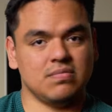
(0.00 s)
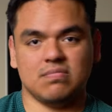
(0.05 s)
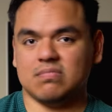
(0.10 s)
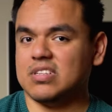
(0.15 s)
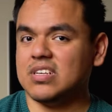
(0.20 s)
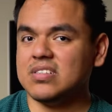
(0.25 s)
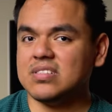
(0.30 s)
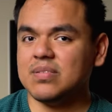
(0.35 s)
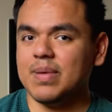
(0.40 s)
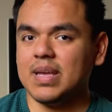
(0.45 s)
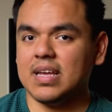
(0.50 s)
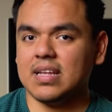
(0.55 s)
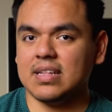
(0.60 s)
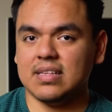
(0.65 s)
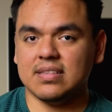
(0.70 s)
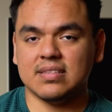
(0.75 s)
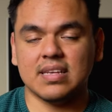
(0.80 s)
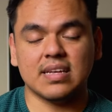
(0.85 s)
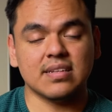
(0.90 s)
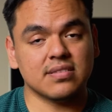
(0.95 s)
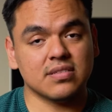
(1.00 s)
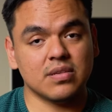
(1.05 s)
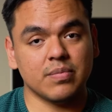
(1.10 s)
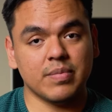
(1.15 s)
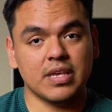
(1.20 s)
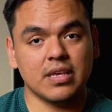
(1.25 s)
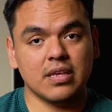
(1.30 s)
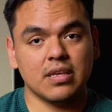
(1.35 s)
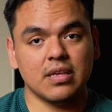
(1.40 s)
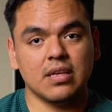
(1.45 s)
doesn't make any sense to
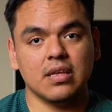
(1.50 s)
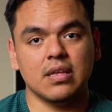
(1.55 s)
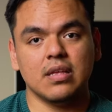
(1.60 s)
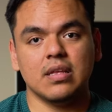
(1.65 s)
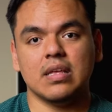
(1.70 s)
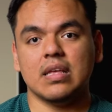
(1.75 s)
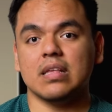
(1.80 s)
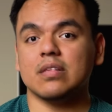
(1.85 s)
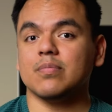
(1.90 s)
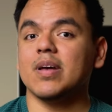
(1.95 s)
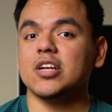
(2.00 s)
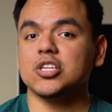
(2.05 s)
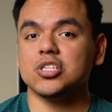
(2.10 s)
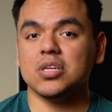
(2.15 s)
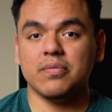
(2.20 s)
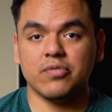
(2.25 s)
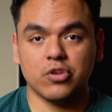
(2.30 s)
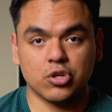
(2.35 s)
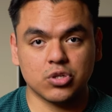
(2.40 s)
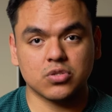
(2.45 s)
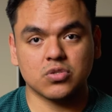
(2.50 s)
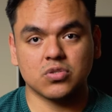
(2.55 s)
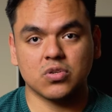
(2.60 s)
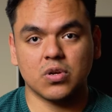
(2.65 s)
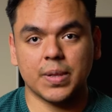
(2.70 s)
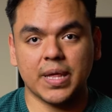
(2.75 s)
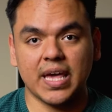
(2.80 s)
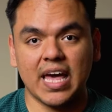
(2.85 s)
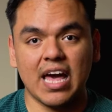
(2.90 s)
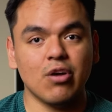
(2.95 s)
me, especially if you're just
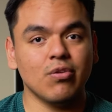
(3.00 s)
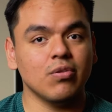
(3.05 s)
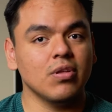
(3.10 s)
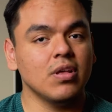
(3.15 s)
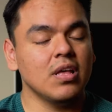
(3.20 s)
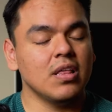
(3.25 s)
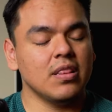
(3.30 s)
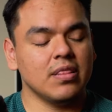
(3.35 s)
starting out.